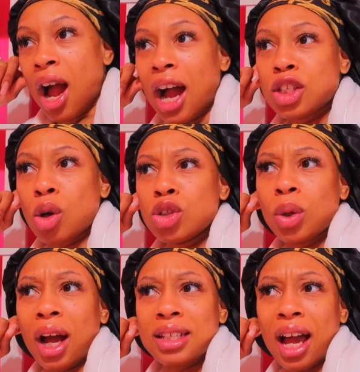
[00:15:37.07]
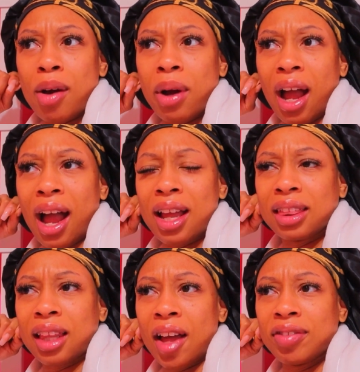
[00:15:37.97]
I told you guys, I
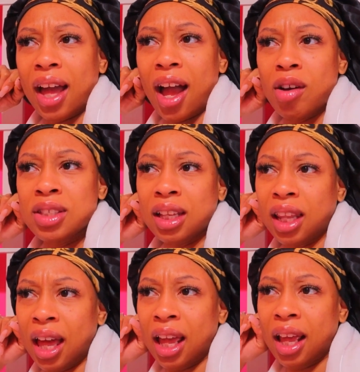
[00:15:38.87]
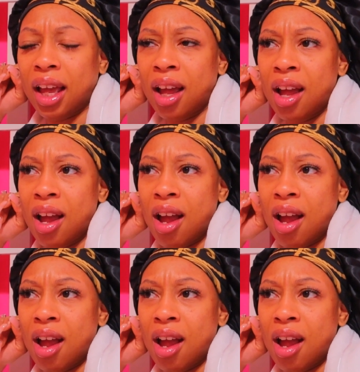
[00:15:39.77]
left the house at like